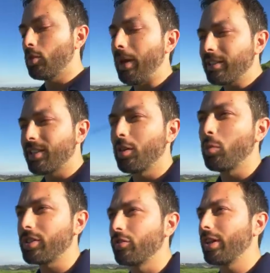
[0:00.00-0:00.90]
So Bayes'
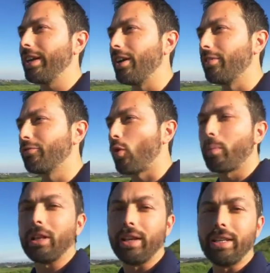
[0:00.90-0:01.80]
theorem wasn't really a
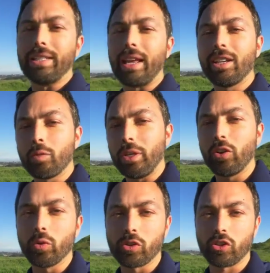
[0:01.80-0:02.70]
formula intended to be
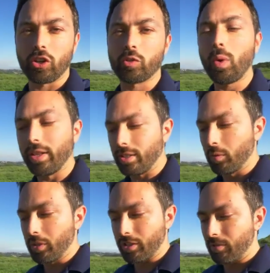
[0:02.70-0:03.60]
used just
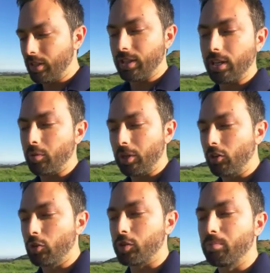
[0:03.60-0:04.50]
once. It was intended to be
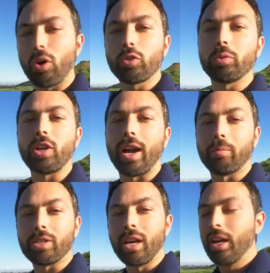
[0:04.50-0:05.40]
used multiple
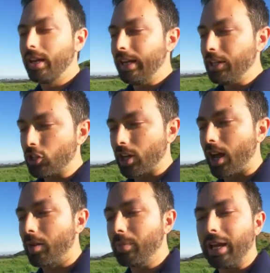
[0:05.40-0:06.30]
times, each
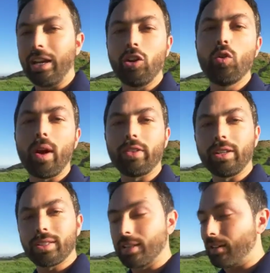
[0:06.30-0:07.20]
time gaining new evidence